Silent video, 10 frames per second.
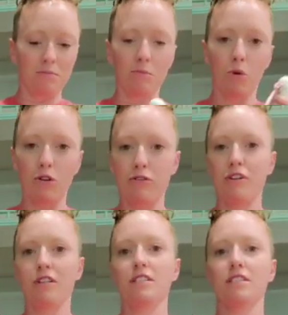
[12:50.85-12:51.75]
More
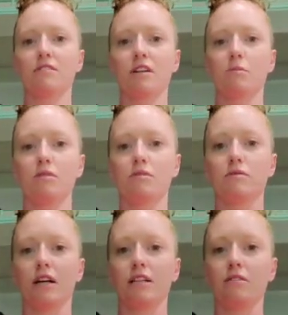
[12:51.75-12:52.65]
fitness stuff coming from
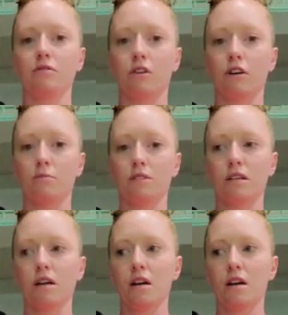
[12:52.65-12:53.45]
Viking Farms.